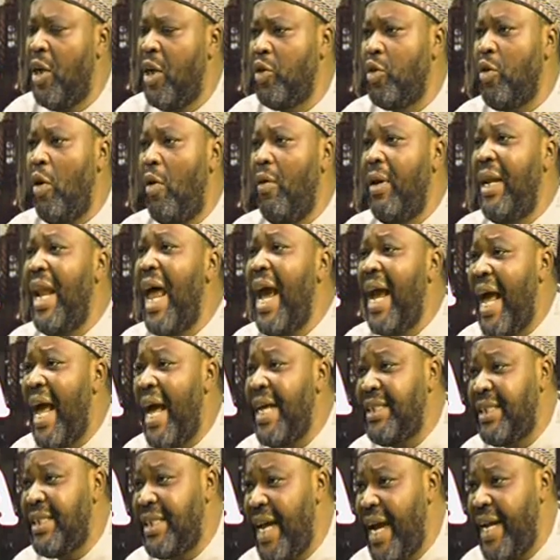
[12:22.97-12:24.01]
So, like
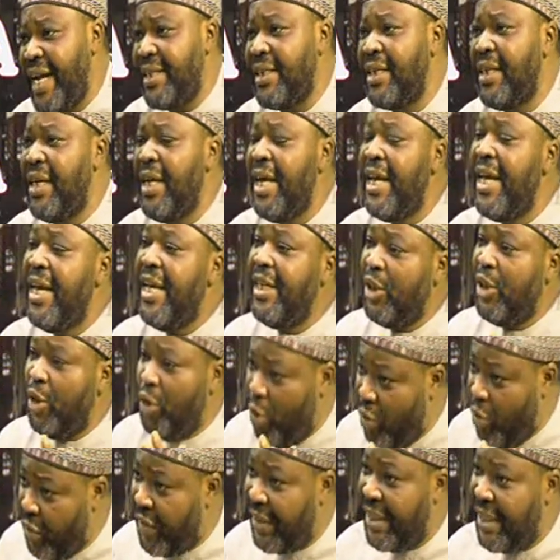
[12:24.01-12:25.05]
I said, he
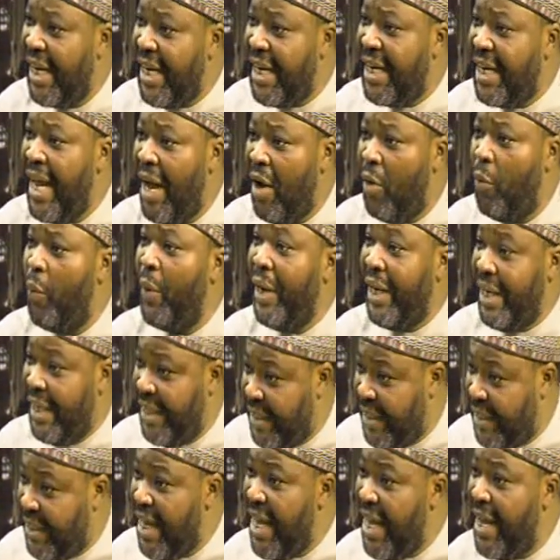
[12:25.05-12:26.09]
should sit down with
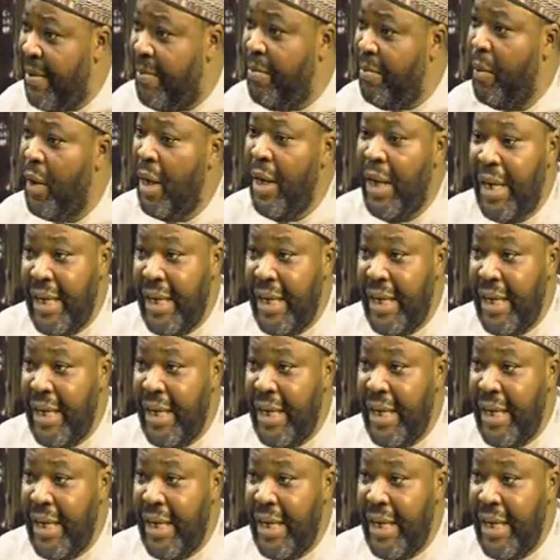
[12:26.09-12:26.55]
his team,